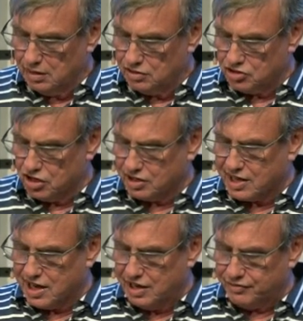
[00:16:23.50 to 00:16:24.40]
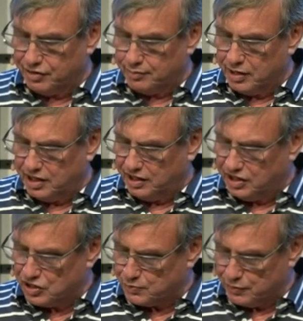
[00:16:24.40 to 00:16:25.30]
John Calvin, many
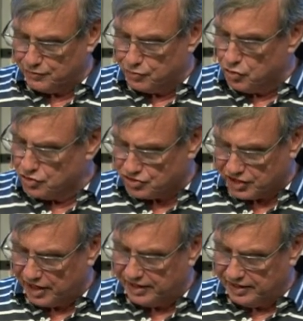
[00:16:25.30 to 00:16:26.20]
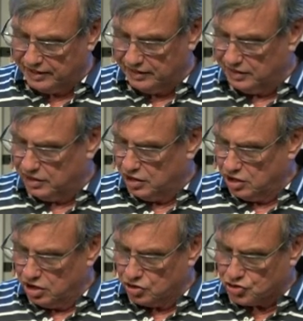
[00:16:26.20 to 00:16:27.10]
years before, said,
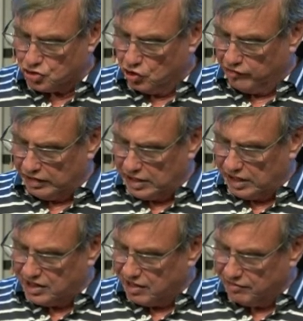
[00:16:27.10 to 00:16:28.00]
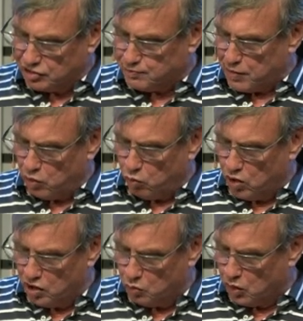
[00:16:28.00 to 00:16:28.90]
assuredly, there is but
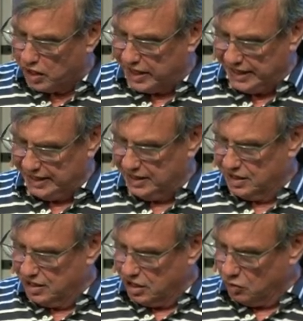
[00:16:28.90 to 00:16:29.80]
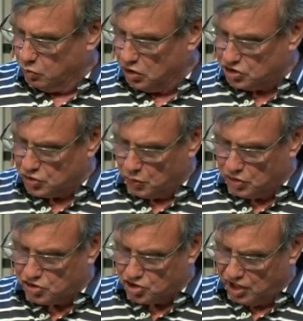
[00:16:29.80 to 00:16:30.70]
one way in which to
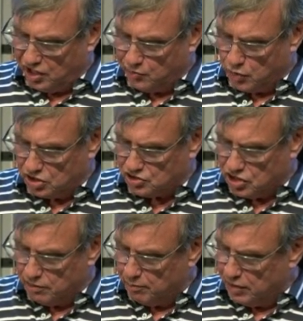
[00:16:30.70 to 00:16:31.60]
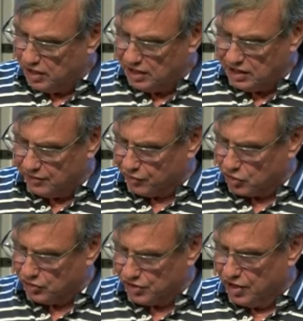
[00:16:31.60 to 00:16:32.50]
achieve what is not merely
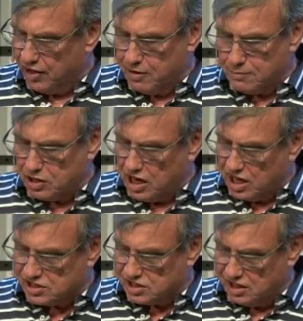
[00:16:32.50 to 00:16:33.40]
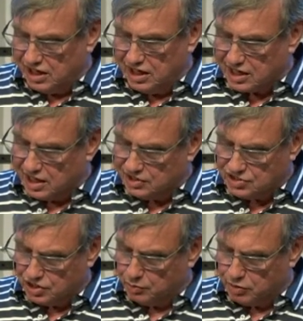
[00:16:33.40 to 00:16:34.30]
difficult, but utterly
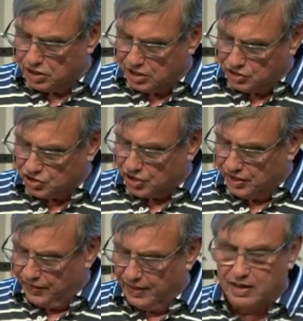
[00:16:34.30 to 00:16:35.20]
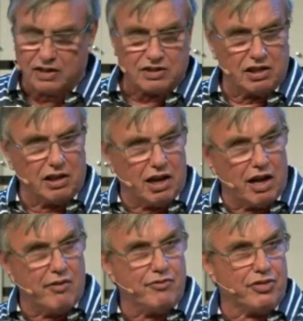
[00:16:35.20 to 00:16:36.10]
against human nature: to
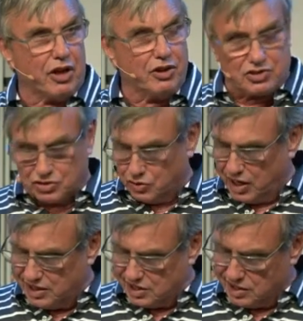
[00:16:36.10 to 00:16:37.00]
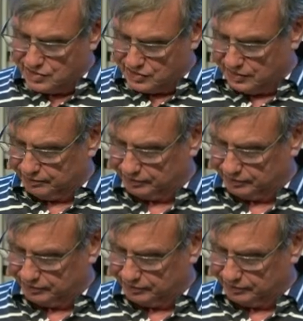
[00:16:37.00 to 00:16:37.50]
love those who hate us,